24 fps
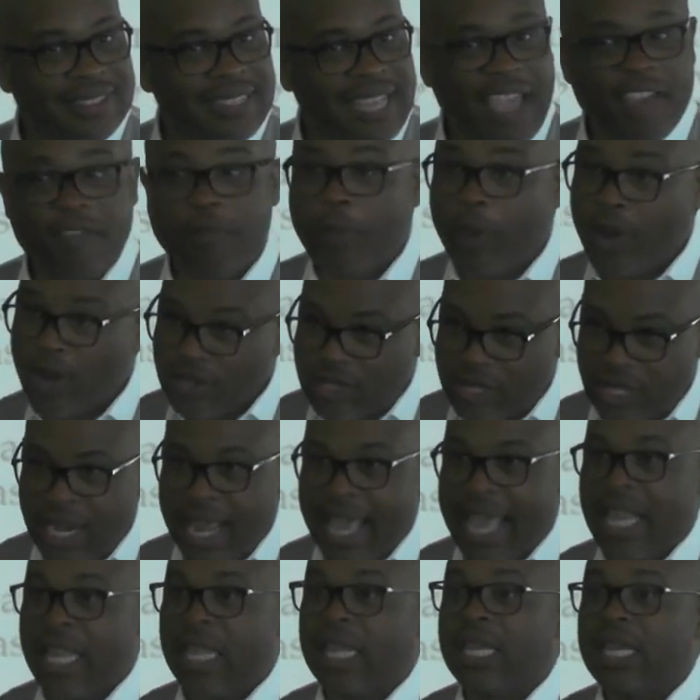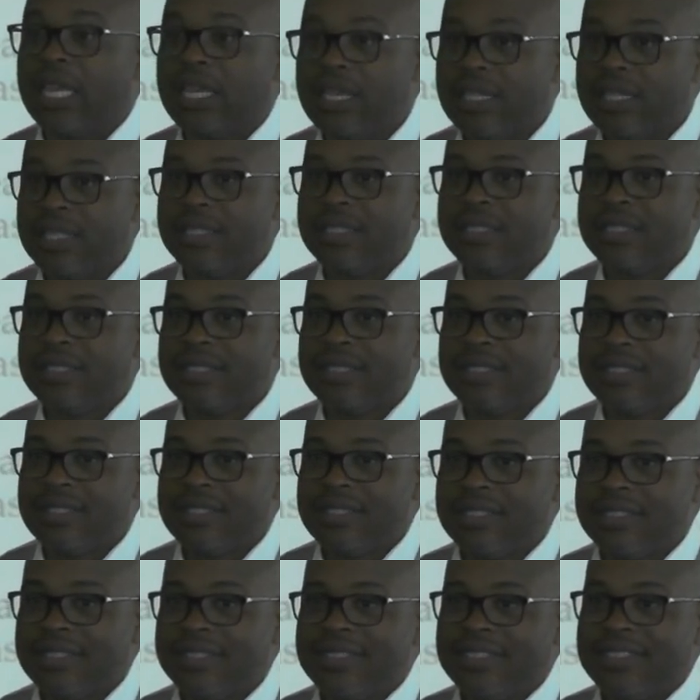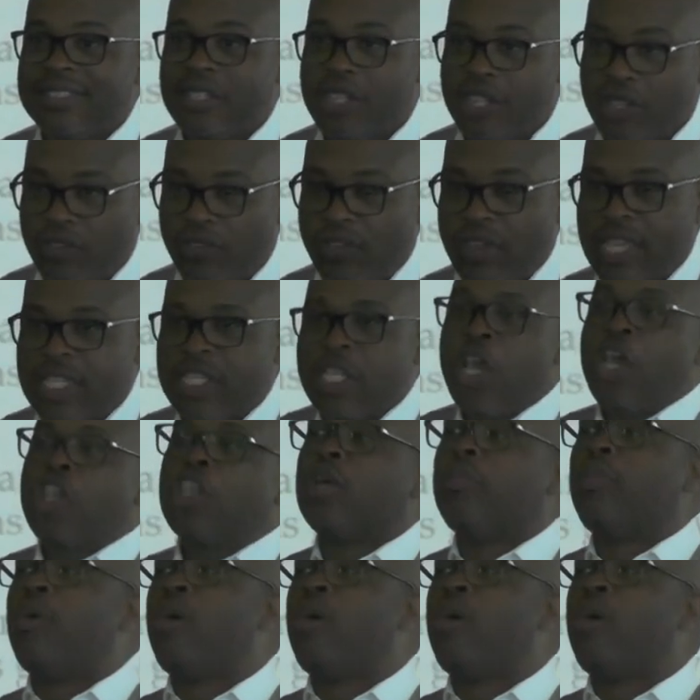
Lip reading: have personality defects. The